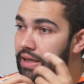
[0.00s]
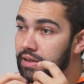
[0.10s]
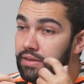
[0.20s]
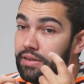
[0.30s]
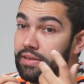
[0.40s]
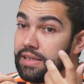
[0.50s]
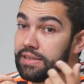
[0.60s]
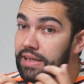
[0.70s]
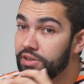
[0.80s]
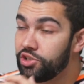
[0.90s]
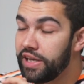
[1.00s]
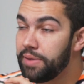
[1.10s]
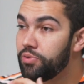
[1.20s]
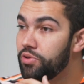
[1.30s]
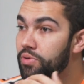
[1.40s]
and the things that
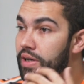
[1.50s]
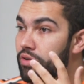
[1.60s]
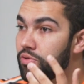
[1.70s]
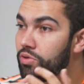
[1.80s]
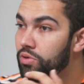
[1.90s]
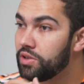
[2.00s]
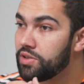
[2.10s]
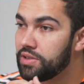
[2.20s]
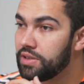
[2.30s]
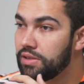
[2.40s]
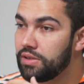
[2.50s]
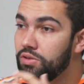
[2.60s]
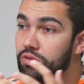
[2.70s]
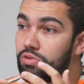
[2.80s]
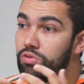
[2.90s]
shaped you. You told us
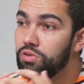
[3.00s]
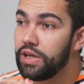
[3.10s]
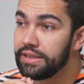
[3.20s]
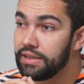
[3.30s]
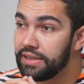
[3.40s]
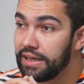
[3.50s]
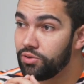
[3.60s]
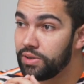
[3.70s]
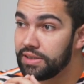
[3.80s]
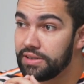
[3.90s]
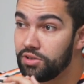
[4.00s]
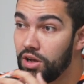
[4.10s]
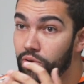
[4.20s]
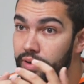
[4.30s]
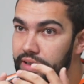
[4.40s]
Intracto exists
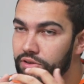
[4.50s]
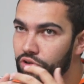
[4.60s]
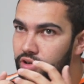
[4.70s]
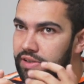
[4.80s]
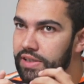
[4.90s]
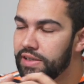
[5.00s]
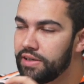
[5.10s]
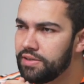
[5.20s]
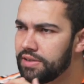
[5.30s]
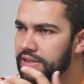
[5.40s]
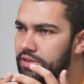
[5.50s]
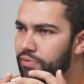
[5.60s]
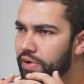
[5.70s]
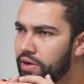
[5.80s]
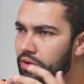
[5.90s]
already 13 years. That's a
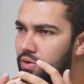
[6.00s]
very